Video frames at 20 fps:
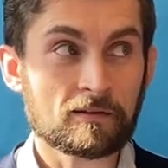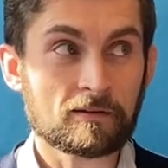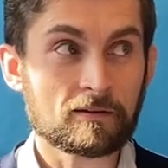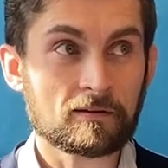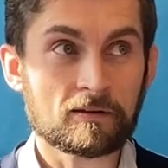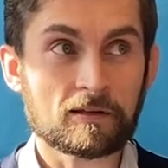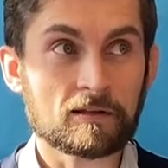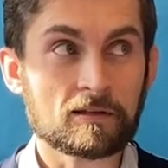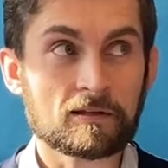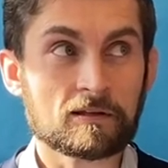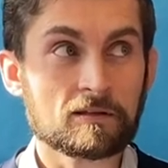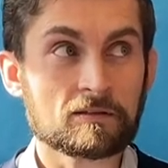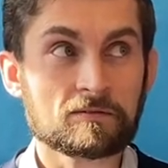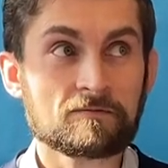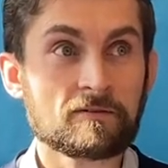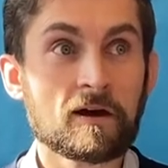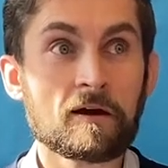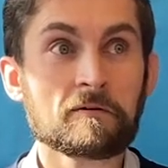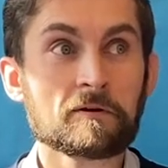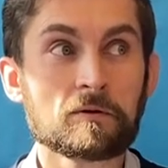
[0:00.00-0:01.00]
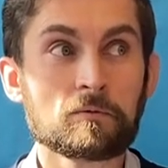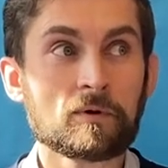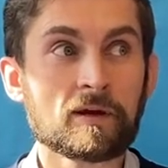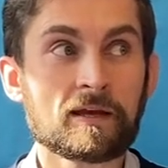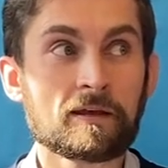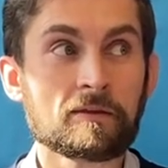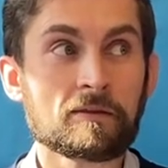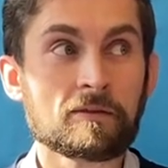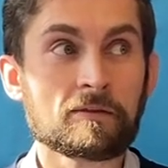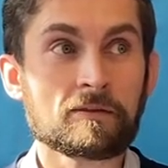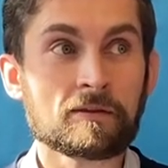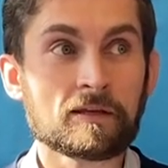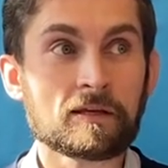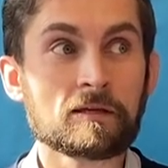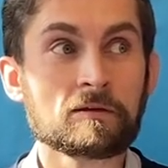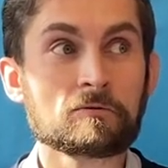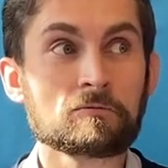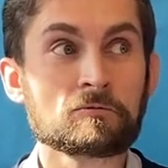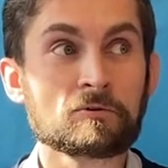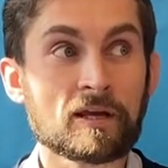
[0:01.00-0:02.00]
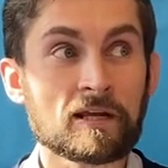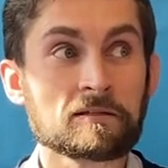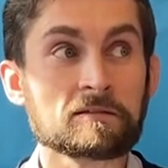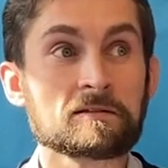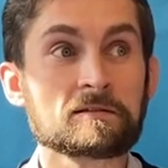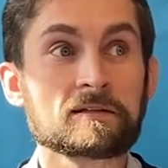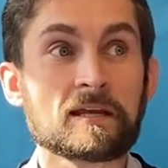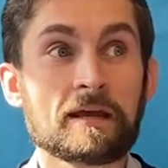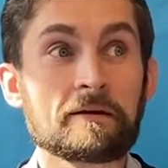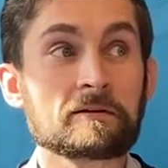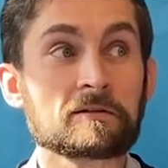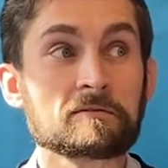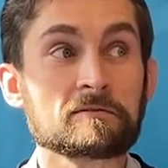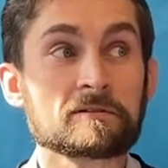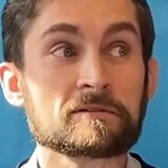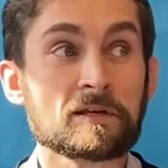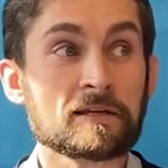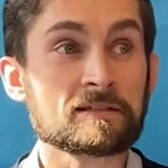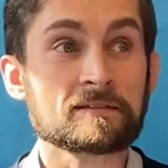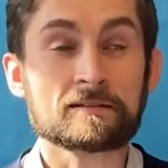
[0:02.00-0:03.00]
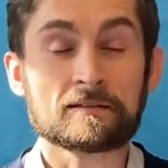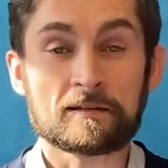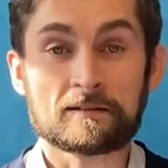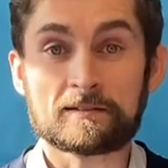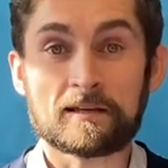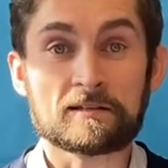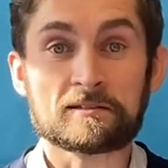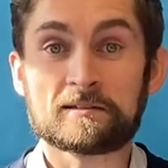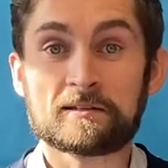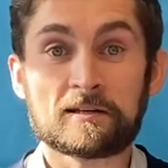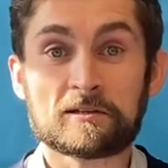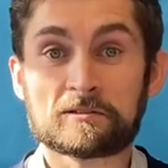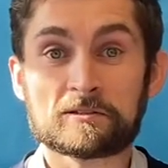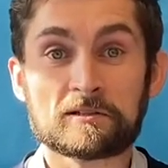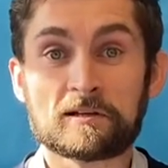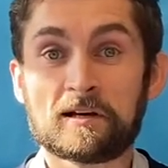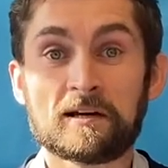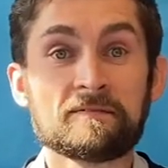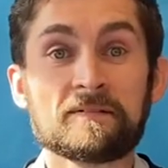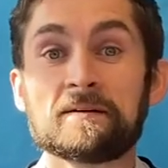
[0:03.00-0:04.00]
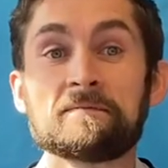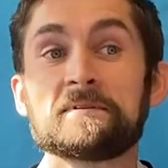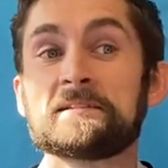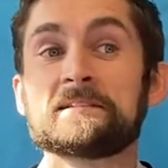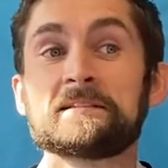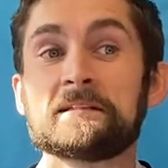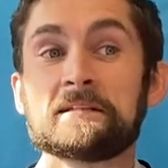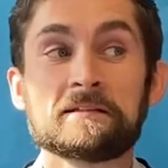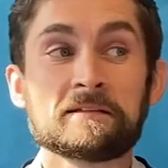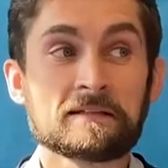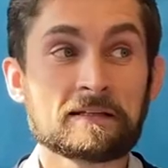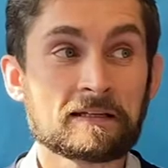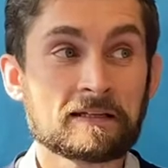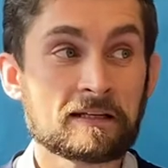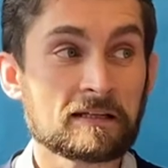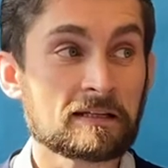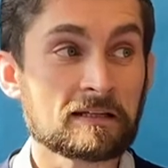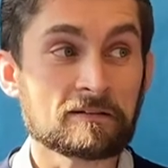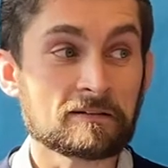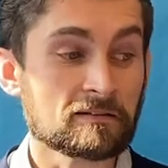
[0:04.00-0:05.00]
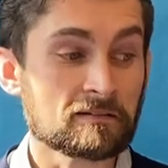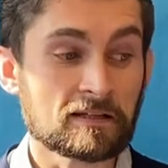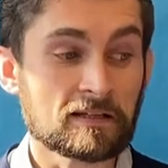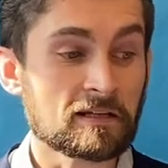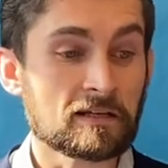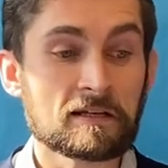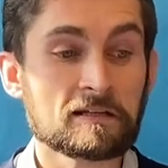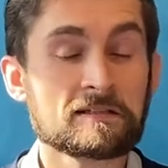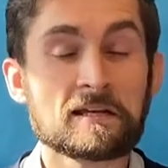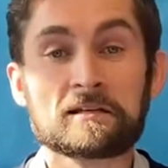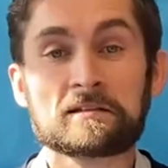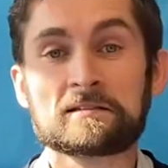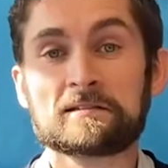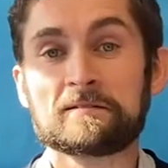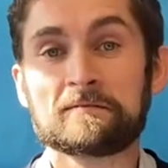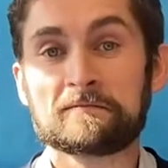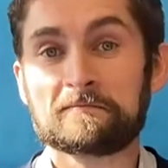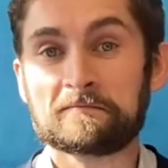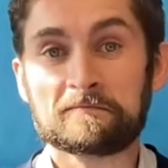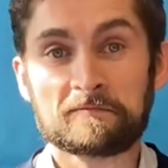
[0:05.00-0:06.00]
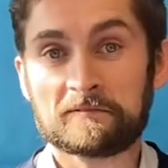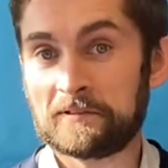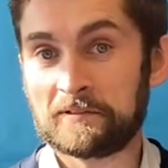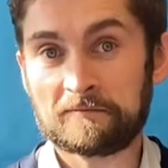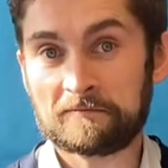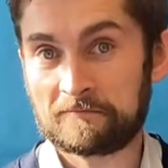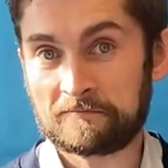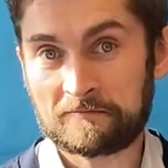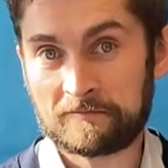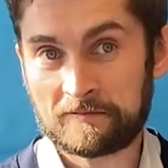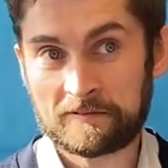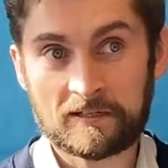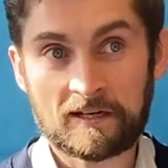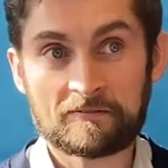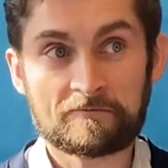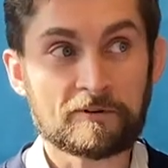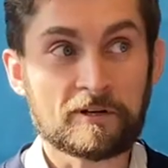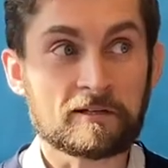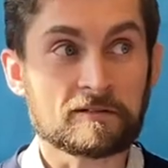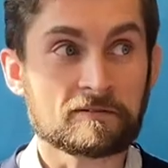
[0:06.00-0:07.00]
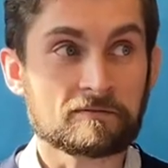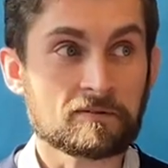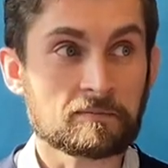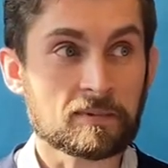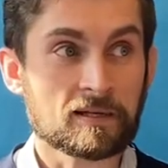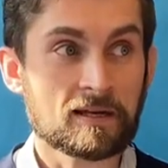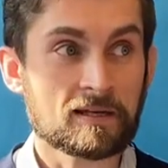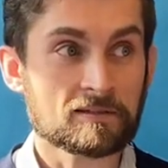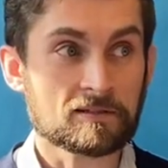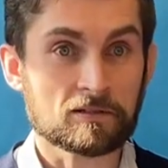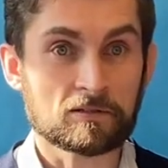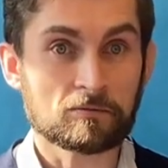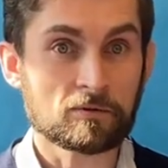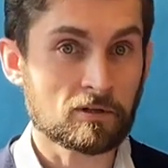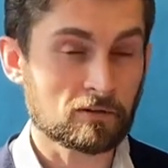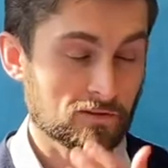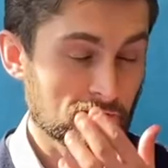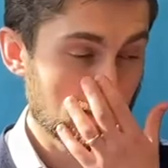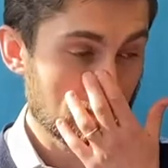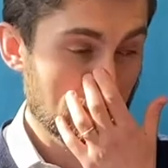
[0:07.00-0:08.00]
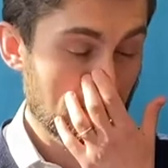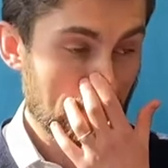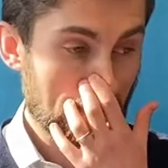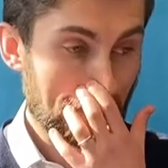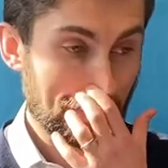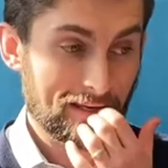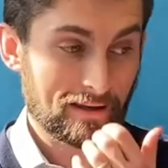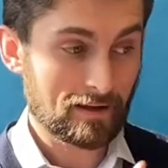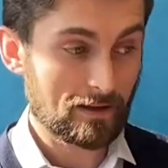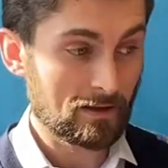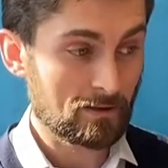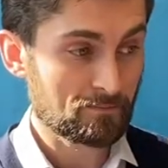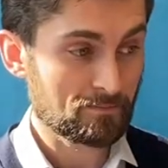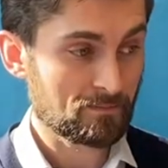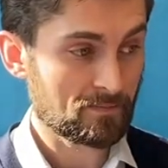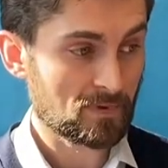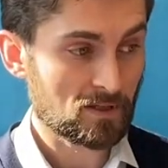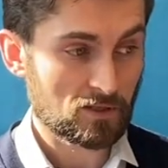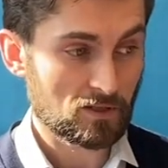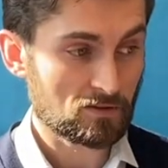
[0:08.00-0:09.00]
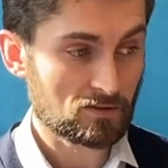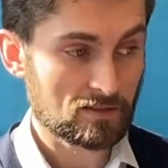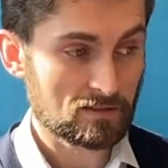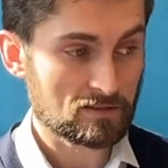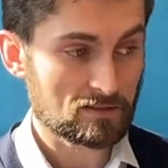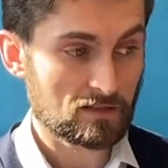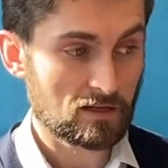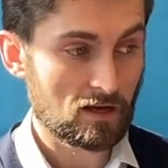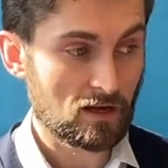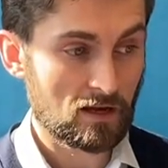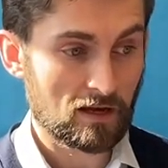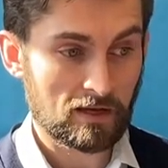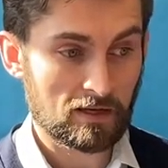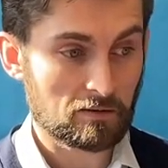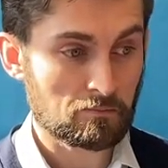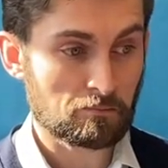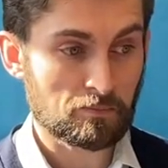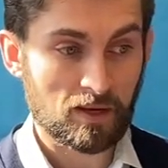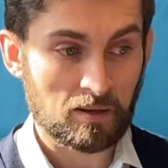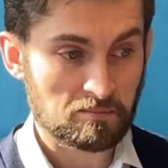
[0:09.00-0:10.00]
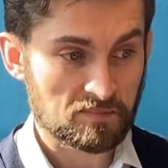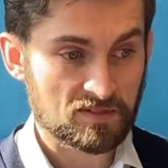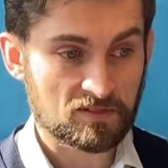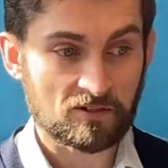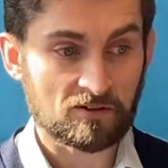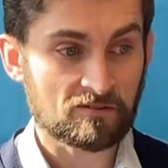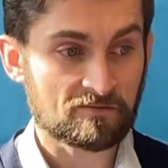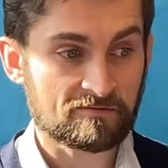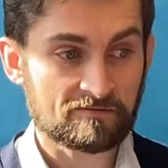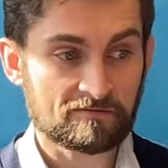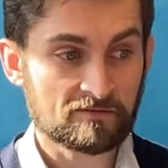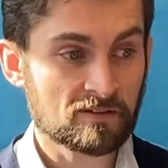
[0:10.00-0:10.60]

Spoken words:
is far and away the greatest character assassination I've ever seen in any text of that I've read from the classical world. This guy bumps off